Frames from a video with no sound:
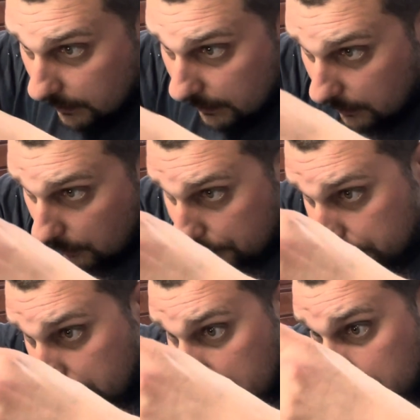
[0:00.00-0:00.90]

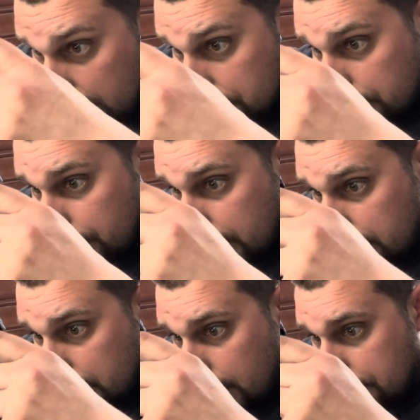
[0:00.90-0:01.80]
hopefully I don't have to buy the
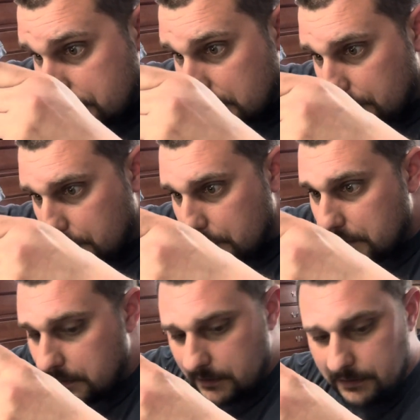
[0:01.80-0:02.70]
offset one.
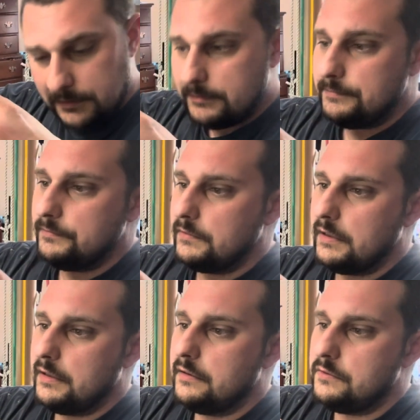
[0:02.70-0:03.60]

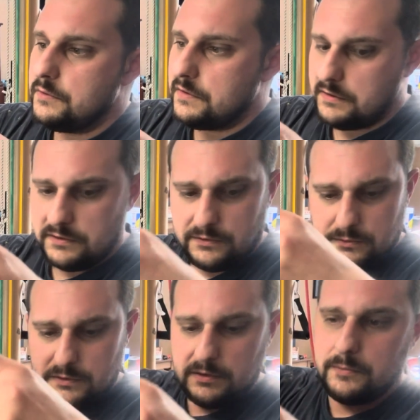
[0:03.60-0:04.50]
I gotta loosen these
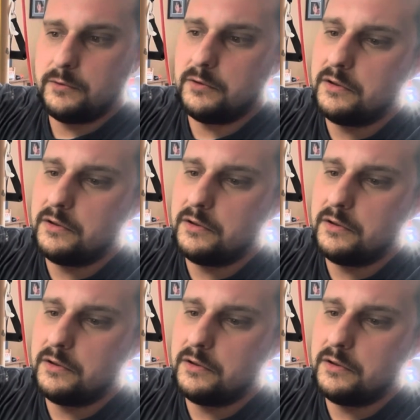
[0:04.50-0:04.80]
screws up more.